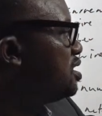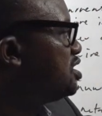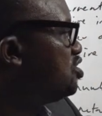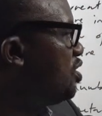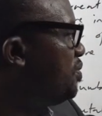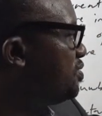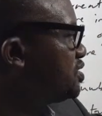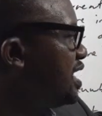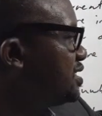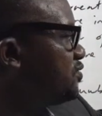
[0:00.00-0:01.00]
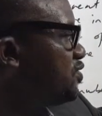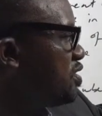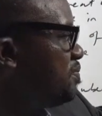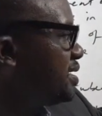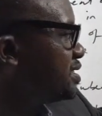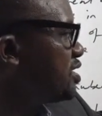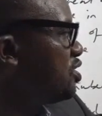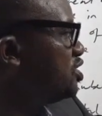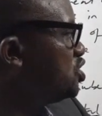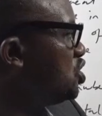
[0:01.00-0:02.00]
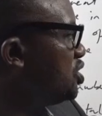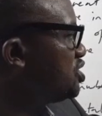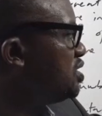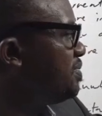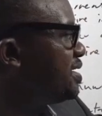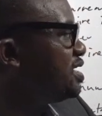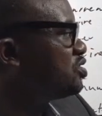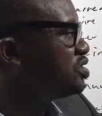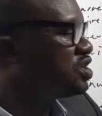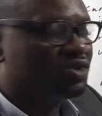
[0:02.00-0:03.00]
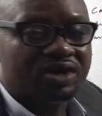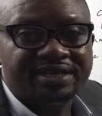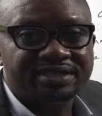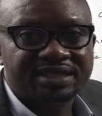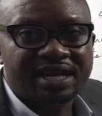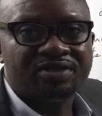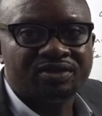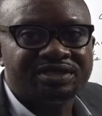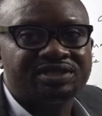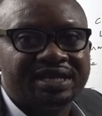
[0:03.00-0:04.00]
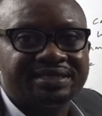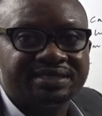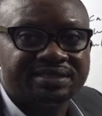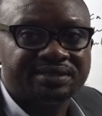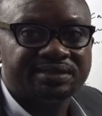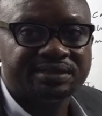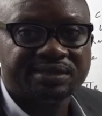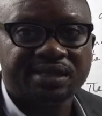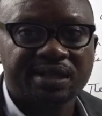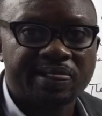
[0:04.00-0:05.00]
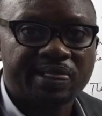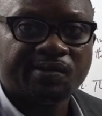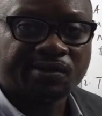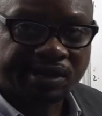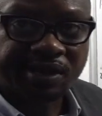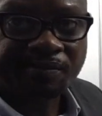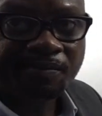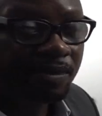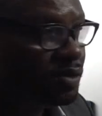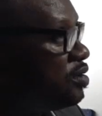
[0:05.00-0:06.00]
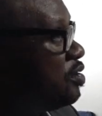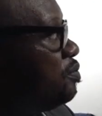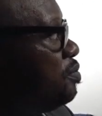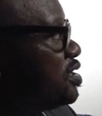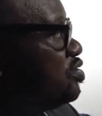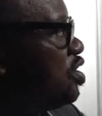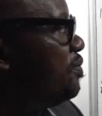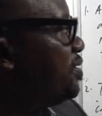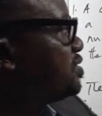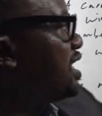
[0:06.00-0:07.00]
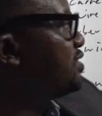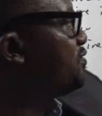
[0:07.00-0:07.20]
The number of charge flowing per second is just dependent on the current and not the charge. Okay? But the number of charge